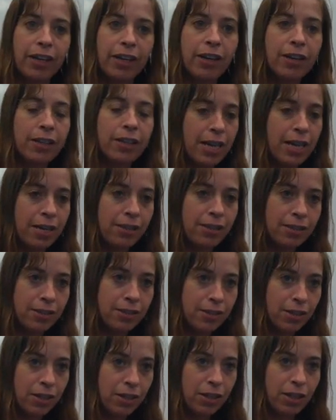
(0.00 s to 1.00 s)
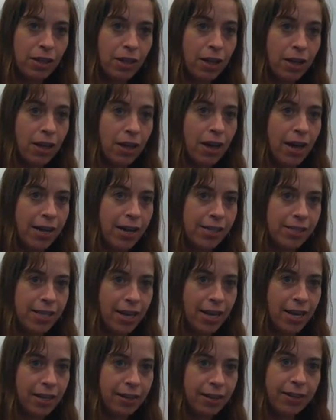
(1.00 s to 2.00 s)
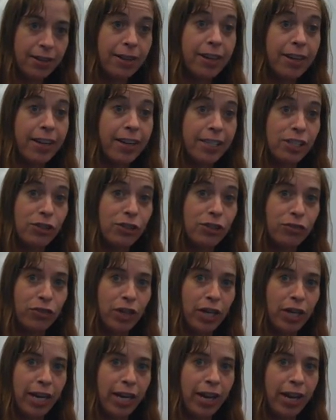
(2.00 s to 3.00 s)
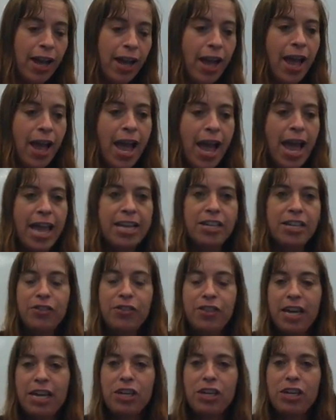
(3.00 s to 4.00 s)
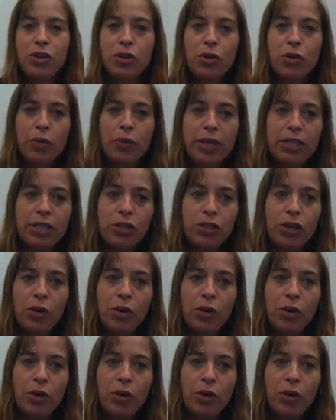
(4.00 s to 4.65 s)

Yes, I said it. It's free. And then you're going to go